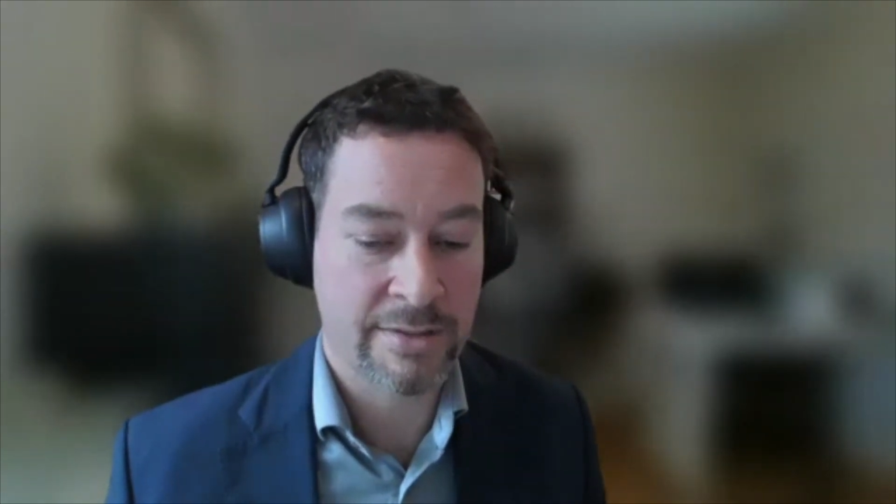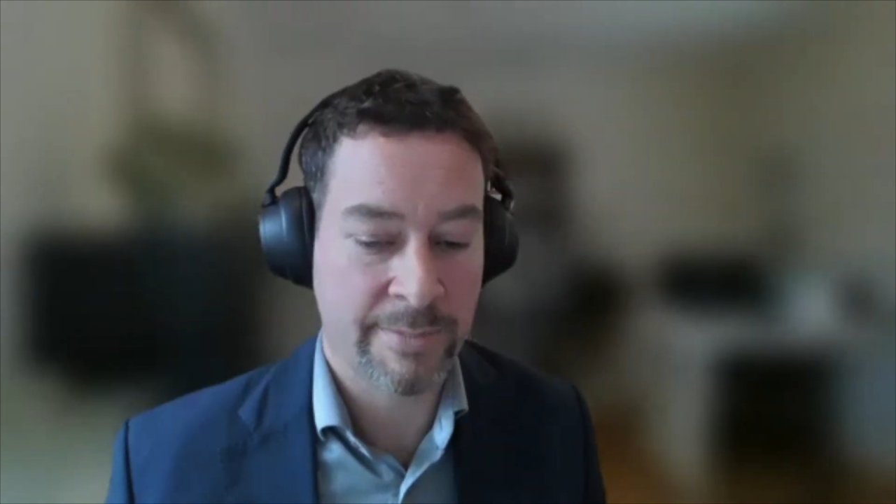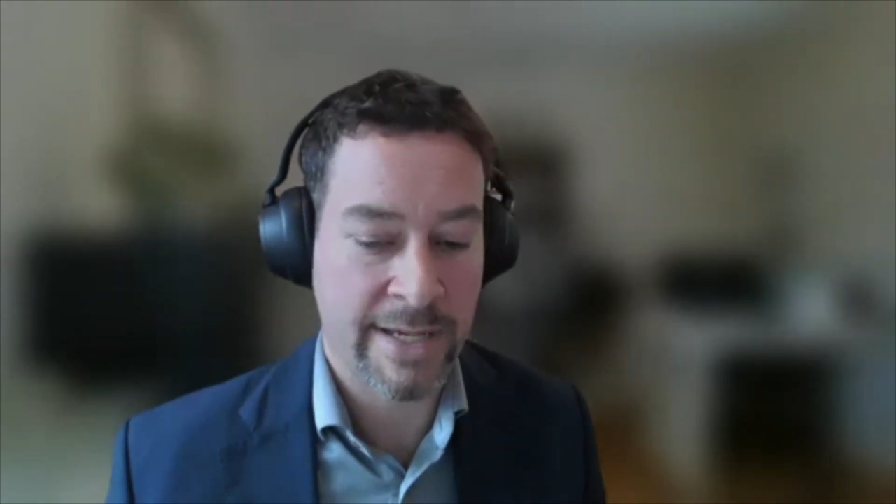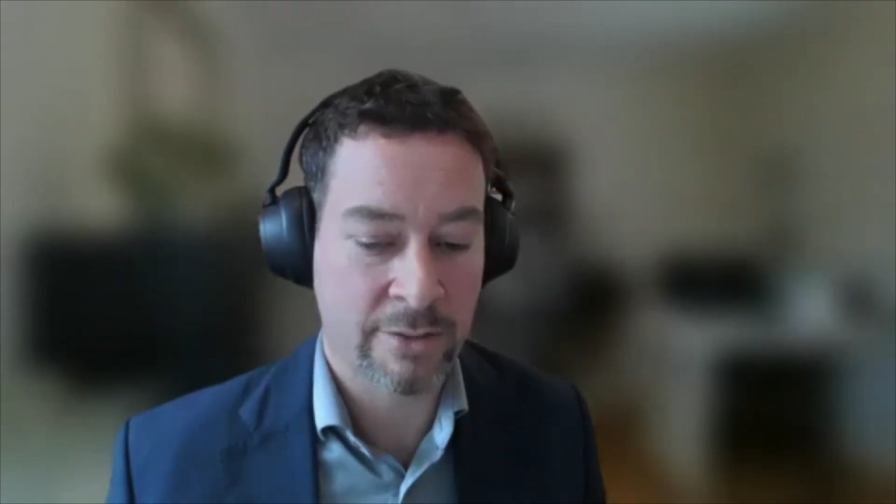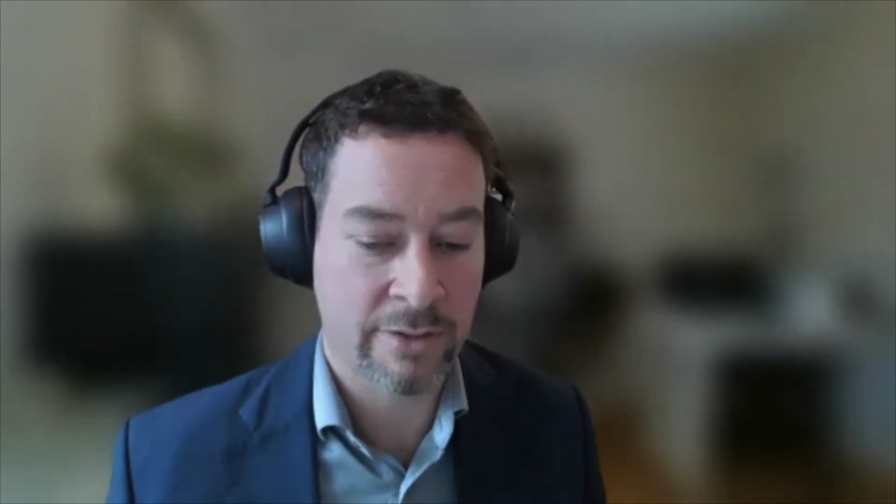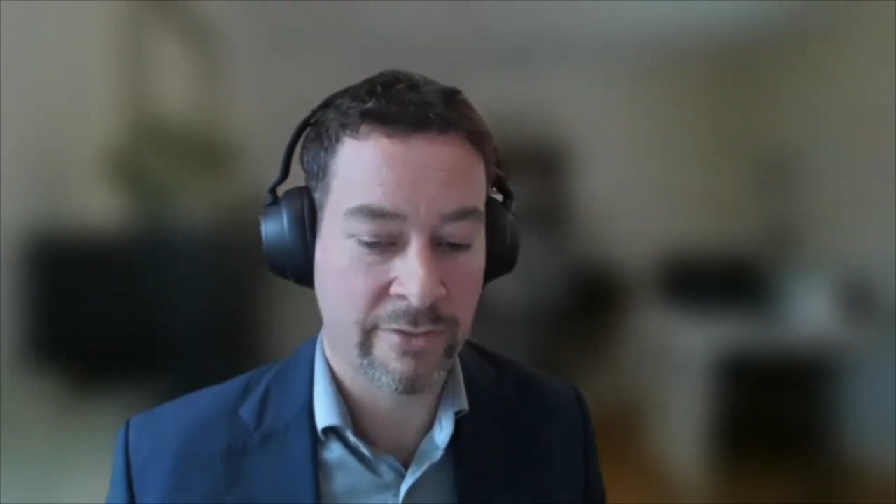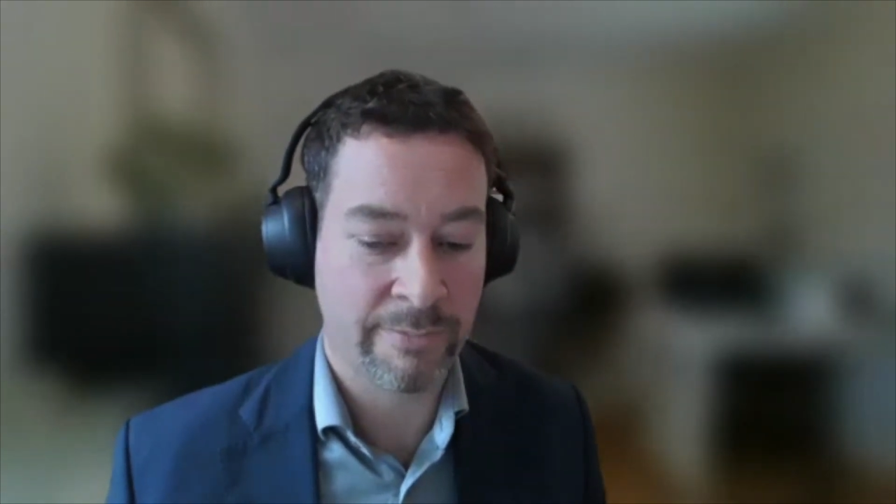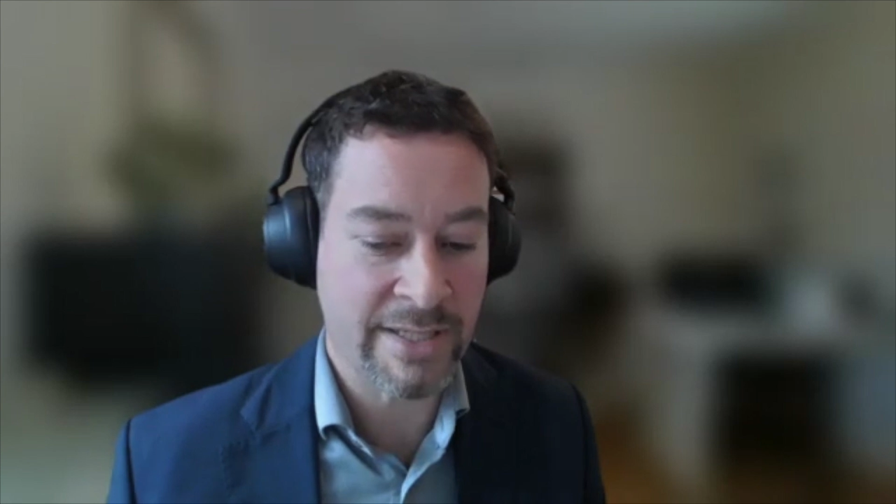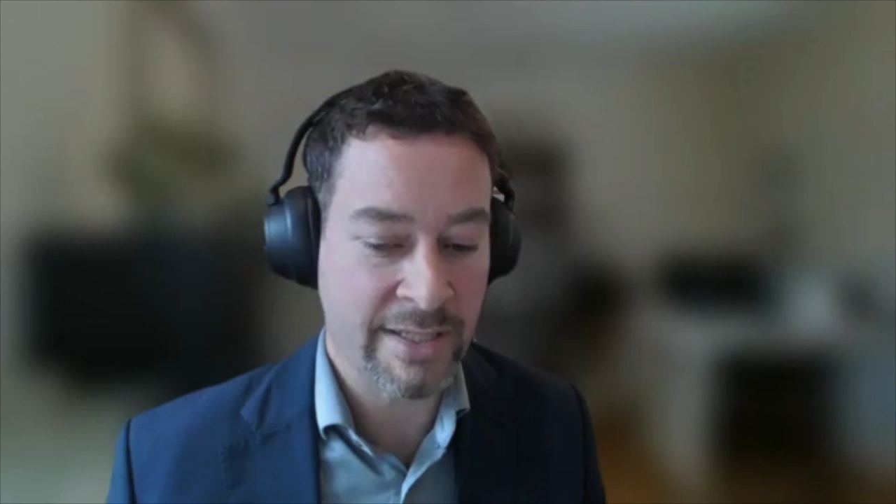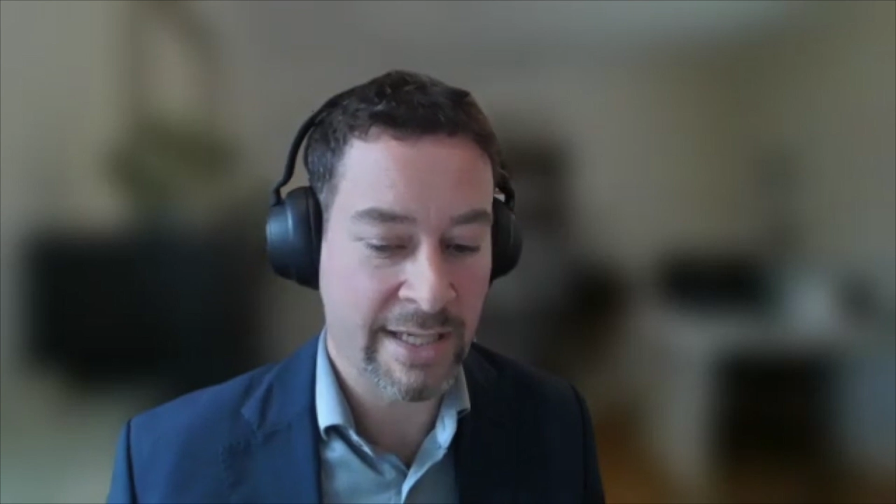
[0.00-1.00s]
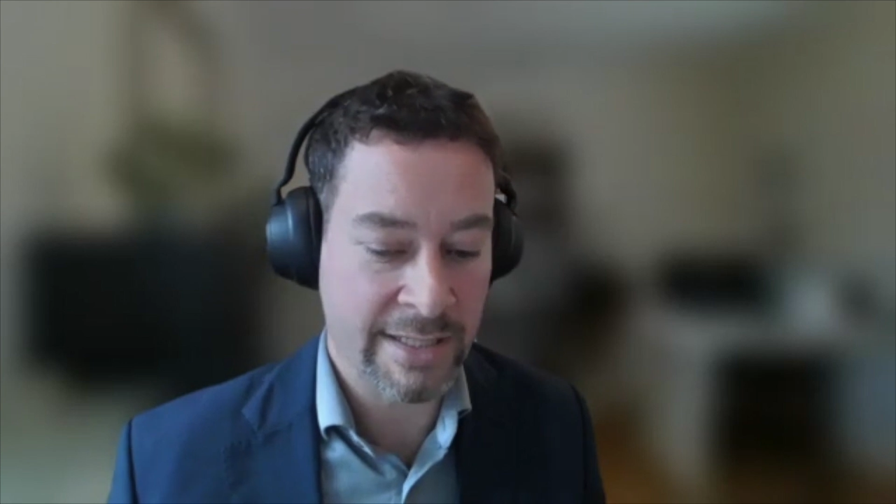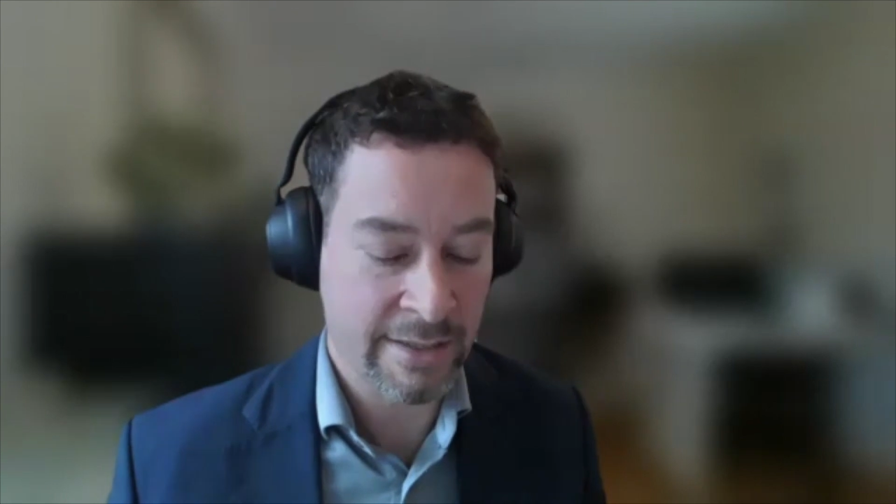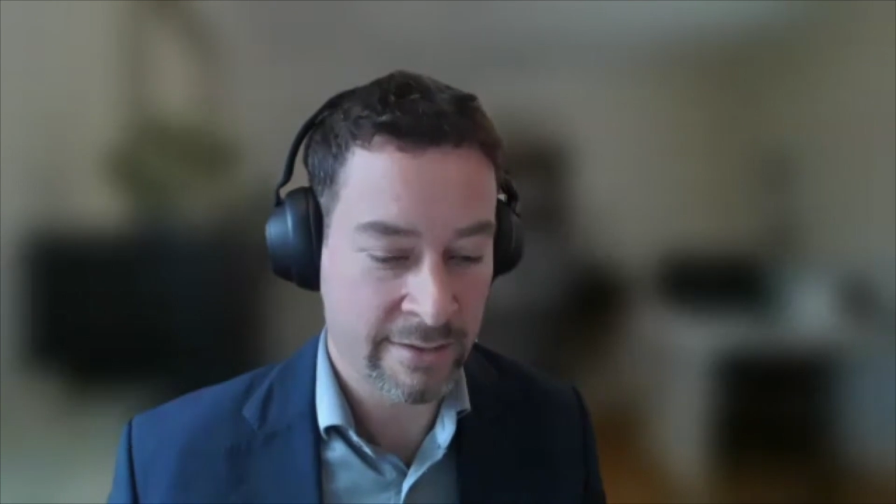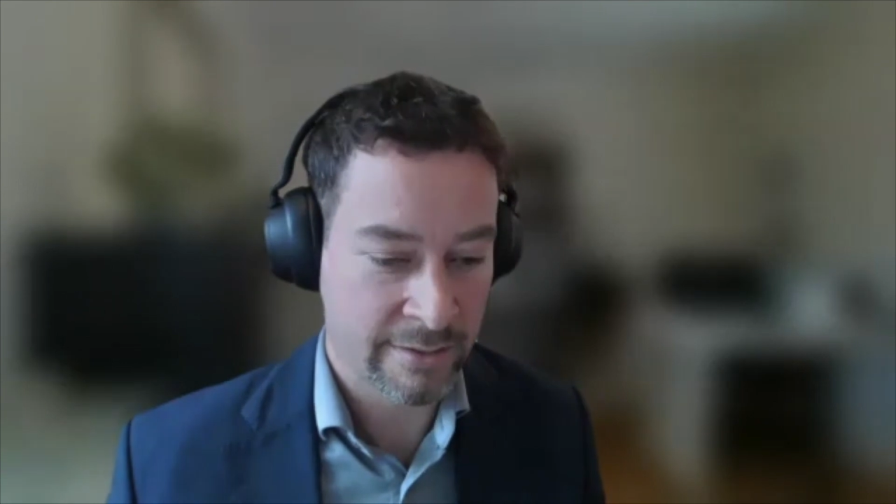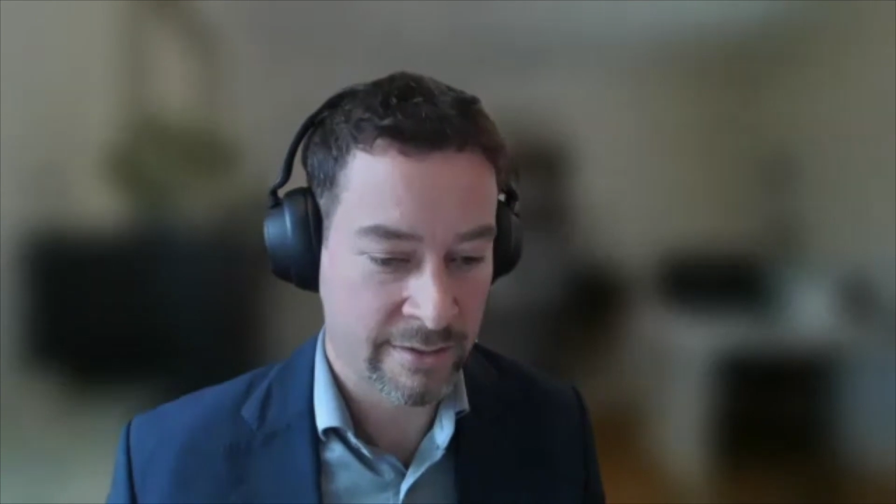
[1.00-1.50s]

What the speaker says: a matter of mitigating